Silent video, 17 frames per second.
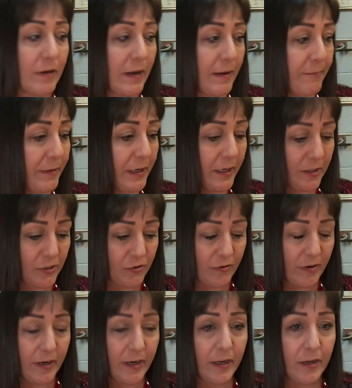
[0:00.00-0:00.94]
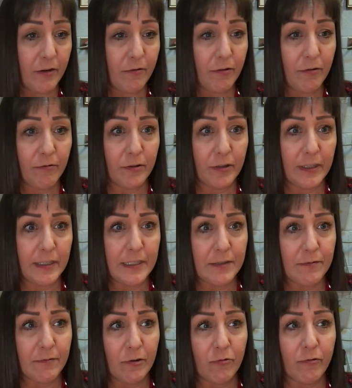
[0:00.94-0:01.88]
going to try and go through
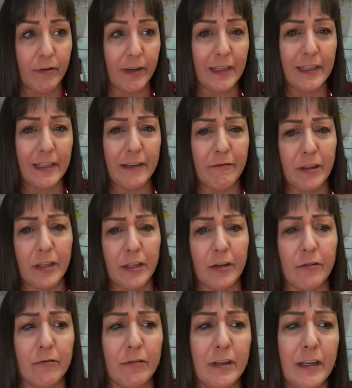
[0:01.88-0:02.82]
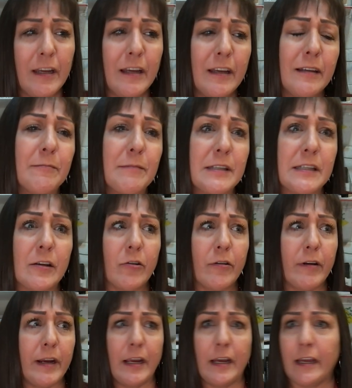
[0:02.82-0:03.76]
this real quickly with you. I'm
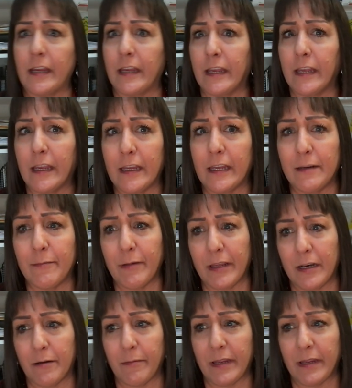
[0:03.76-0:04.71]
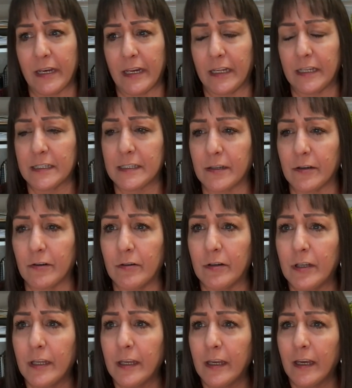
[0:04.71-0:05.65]
sorry I had to be in a meeting, so
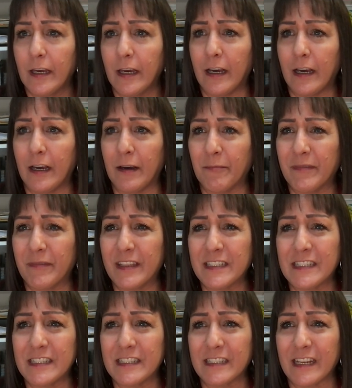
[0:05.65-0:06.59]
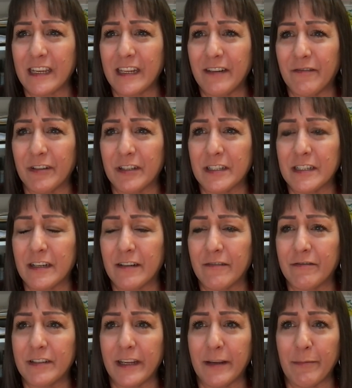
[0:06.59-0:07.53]
this is kind of a
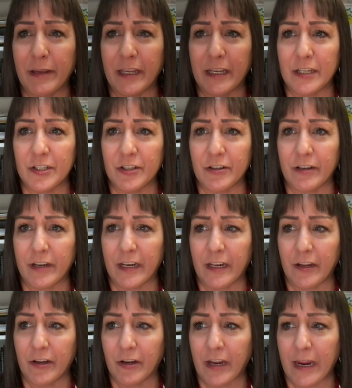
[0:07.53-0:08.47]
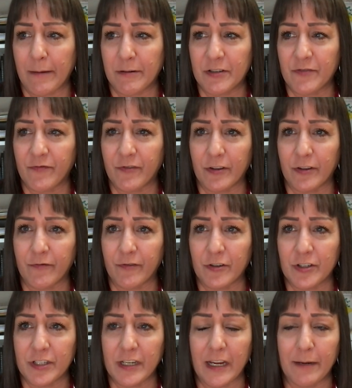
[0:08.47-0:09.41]
tough day because you're getting your cameras for the
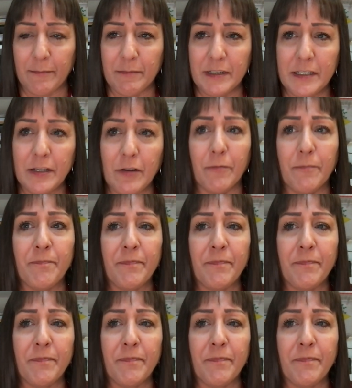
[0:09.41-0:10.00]
first time. So